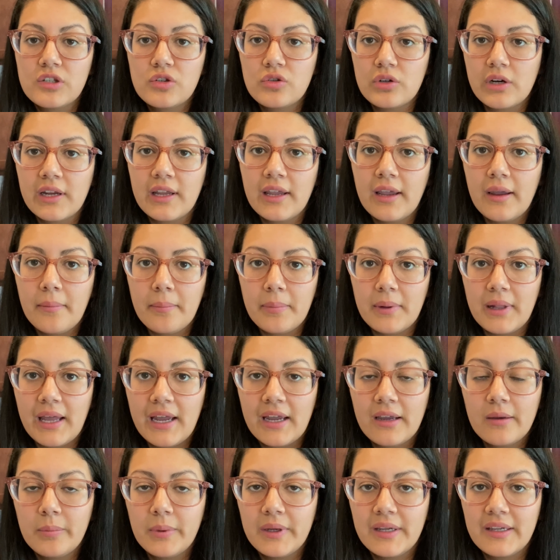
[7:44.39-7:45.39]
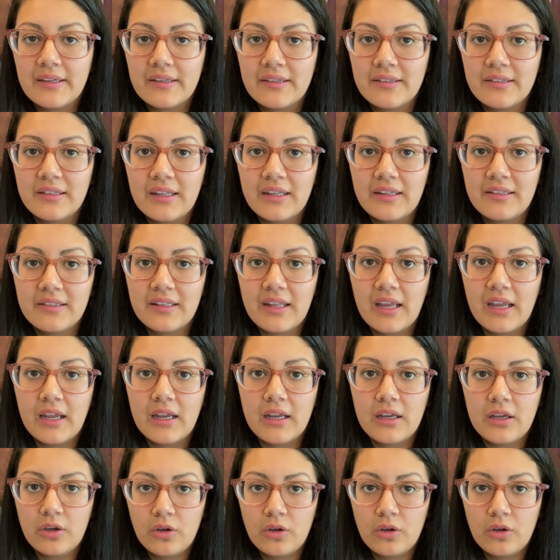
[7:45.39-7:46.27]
drink it black because they say,